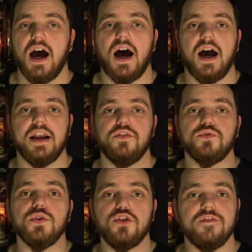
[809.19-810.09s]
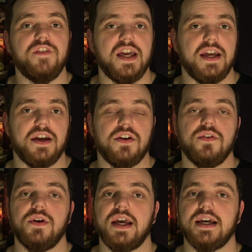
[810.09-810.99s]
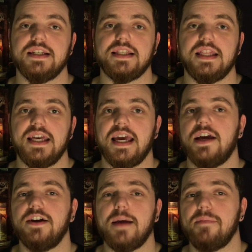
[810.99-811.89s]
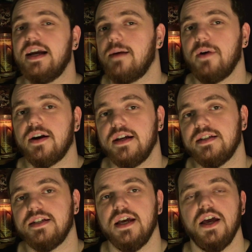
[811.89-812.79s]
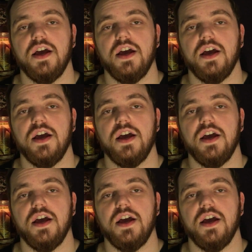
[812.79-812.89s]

on Roosh V, who is the internet pickup artist,